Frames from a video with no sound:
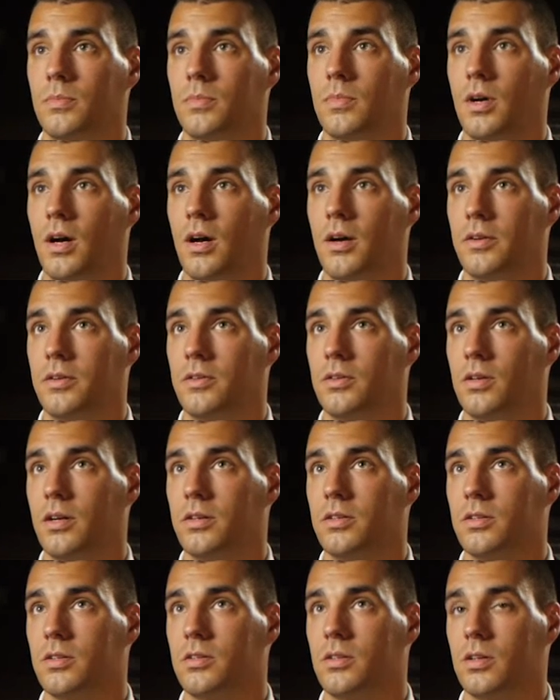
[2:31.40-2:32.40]
I
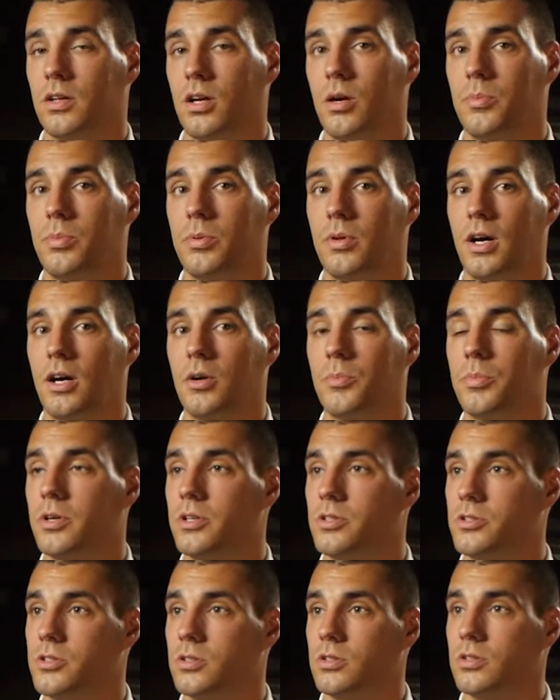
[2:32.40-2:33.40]
did a couple
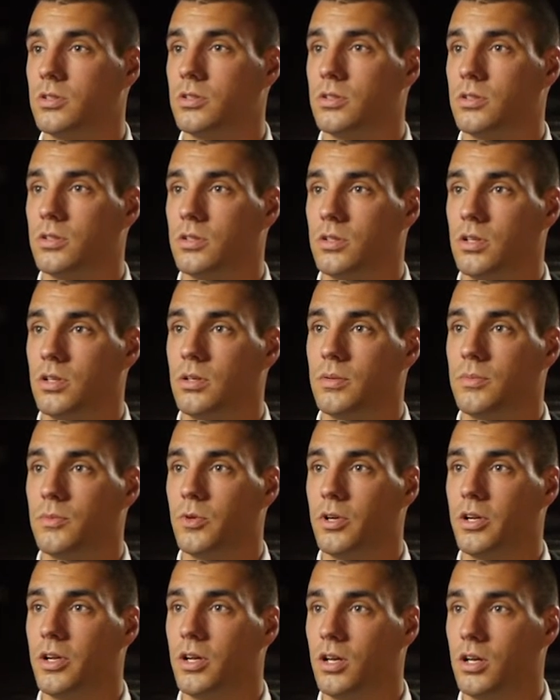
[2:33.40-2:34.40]
outpatient
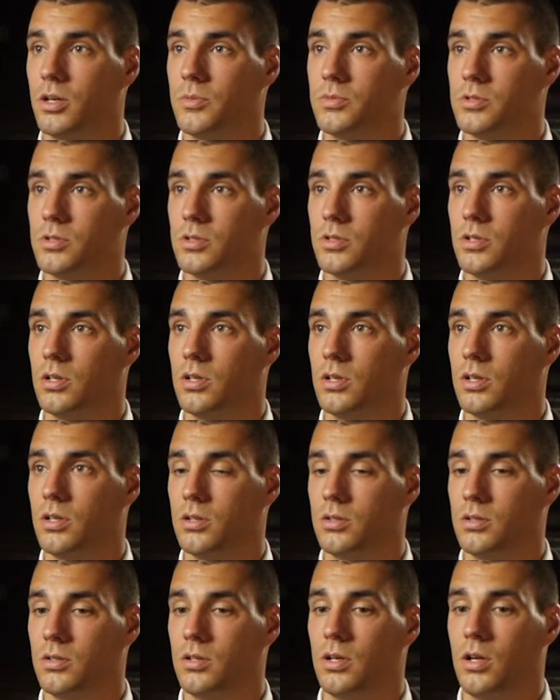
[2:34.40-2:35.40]
rehabs at
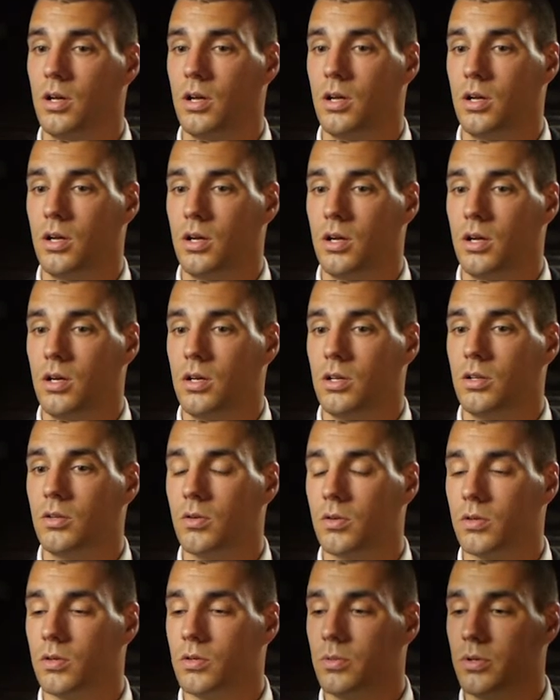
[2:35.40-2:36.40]

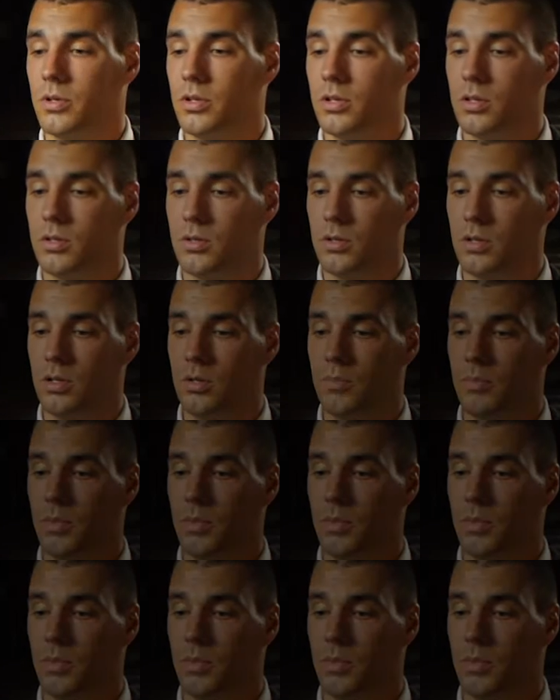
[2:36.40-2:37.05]
Laurelwood and